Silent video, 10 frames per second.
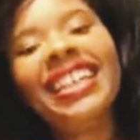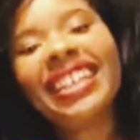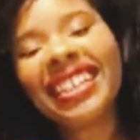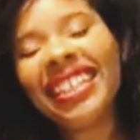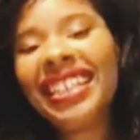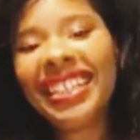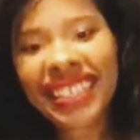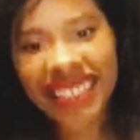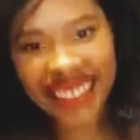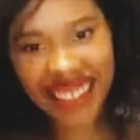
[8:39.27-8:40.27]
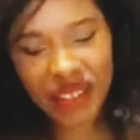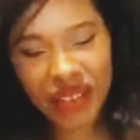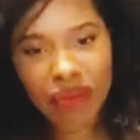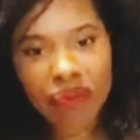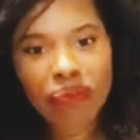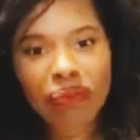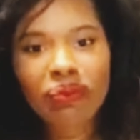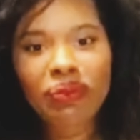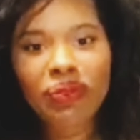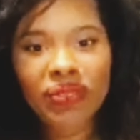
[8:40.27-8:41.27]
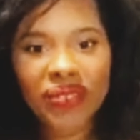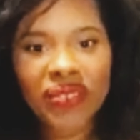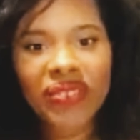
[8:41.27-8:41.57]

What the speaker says: A whole different take on it, but I like your take